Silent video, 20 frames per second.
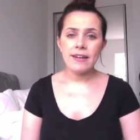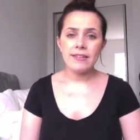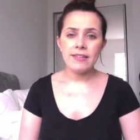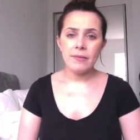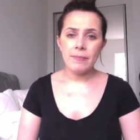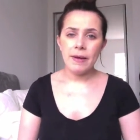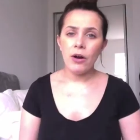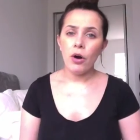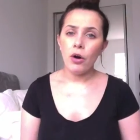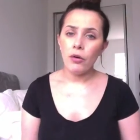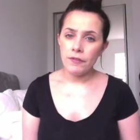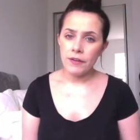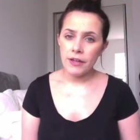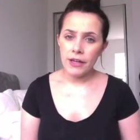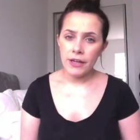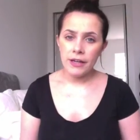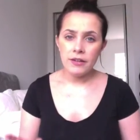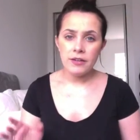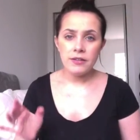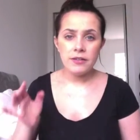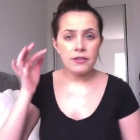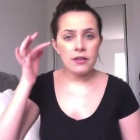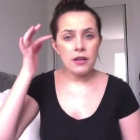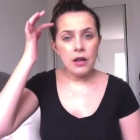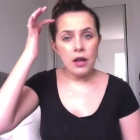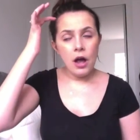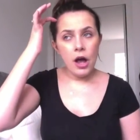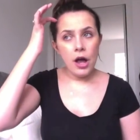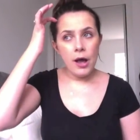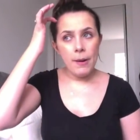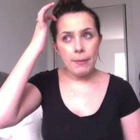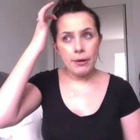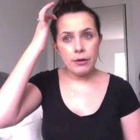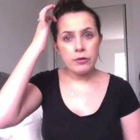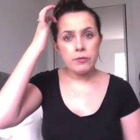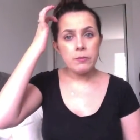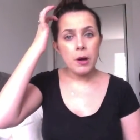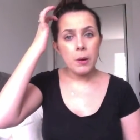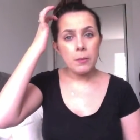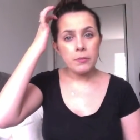is a bit obvious. Uh,
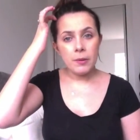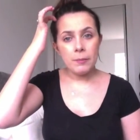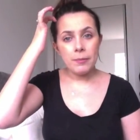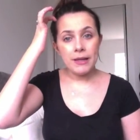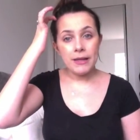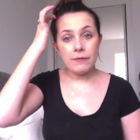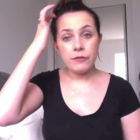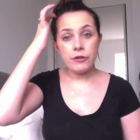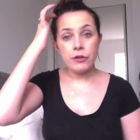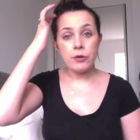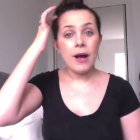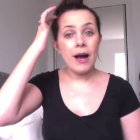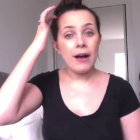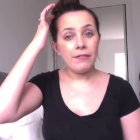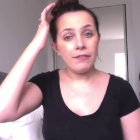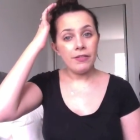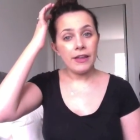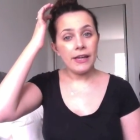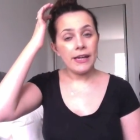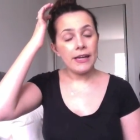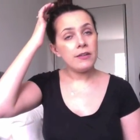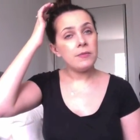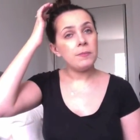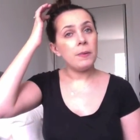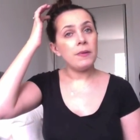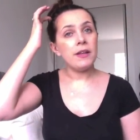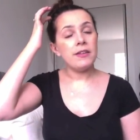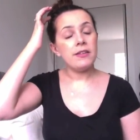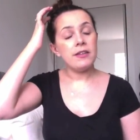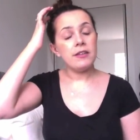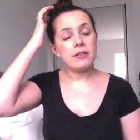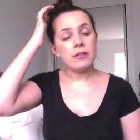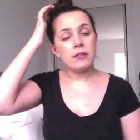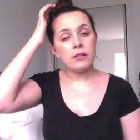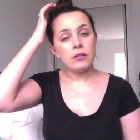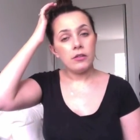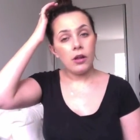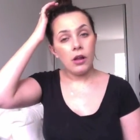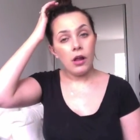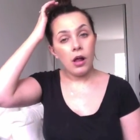most mums, I believe, do have this, but this is
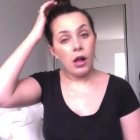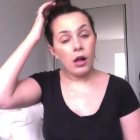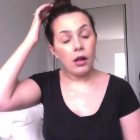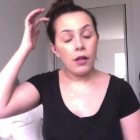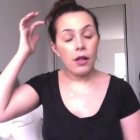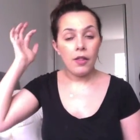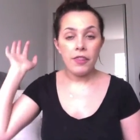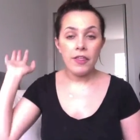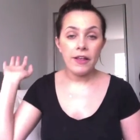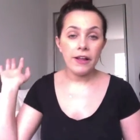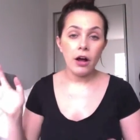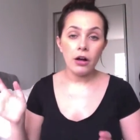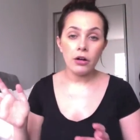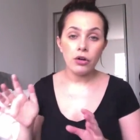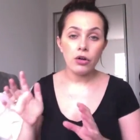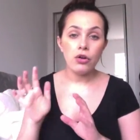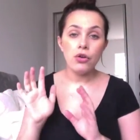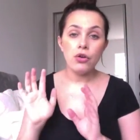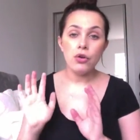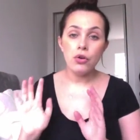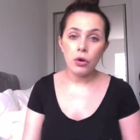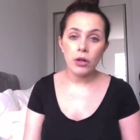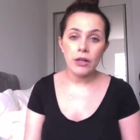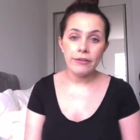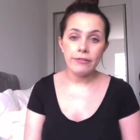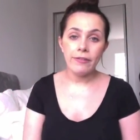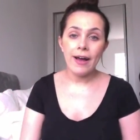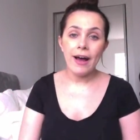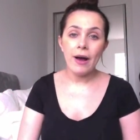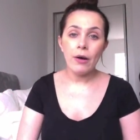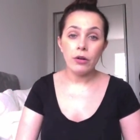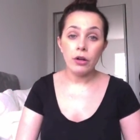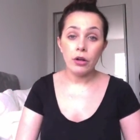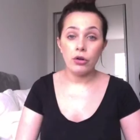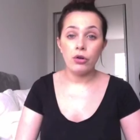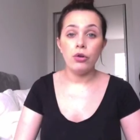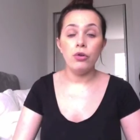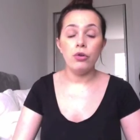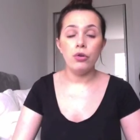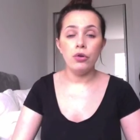a thing I could not live without and I
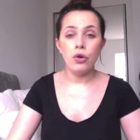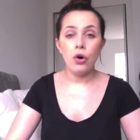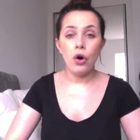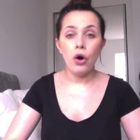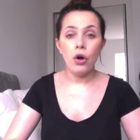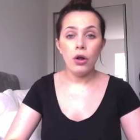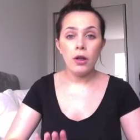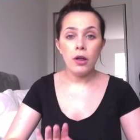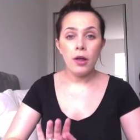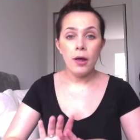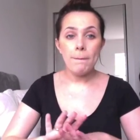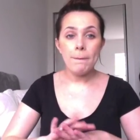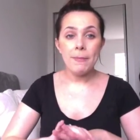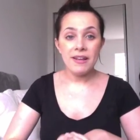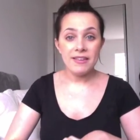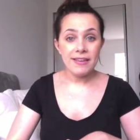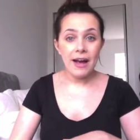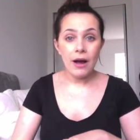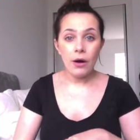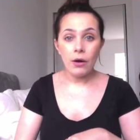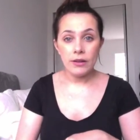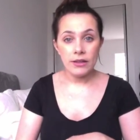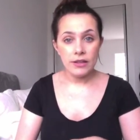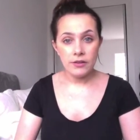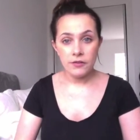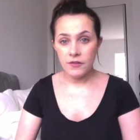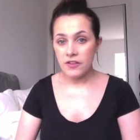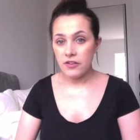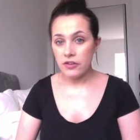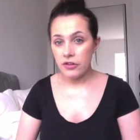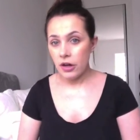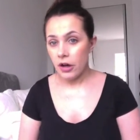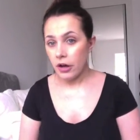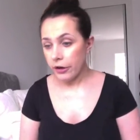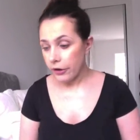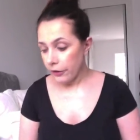cannot miss out on this video.